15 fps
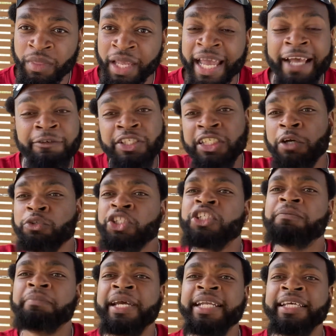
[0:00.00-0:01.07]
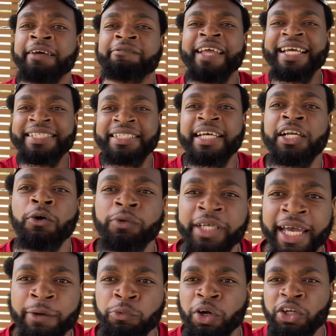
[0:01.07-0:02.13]
If social media, if they said,
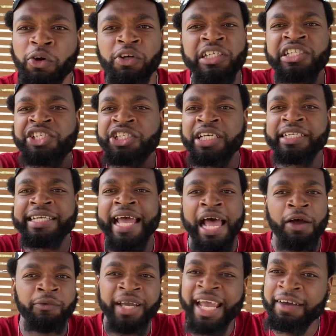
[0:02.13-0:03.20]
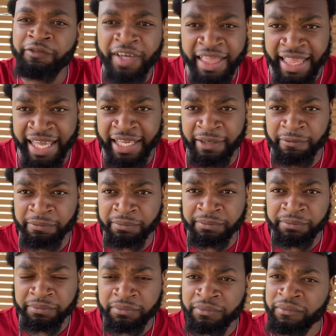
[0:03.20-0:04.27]
okay, we're going to shut down everything,
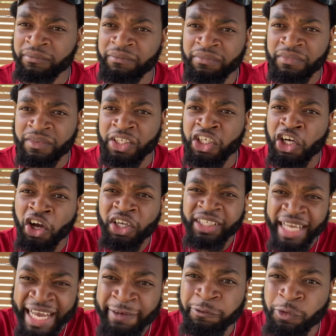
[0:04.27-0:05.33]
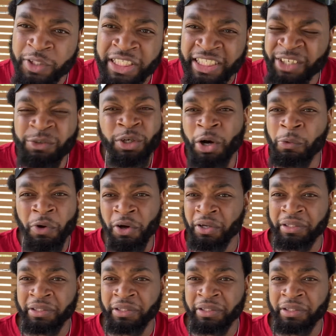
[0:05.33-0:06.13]
your life will still go on.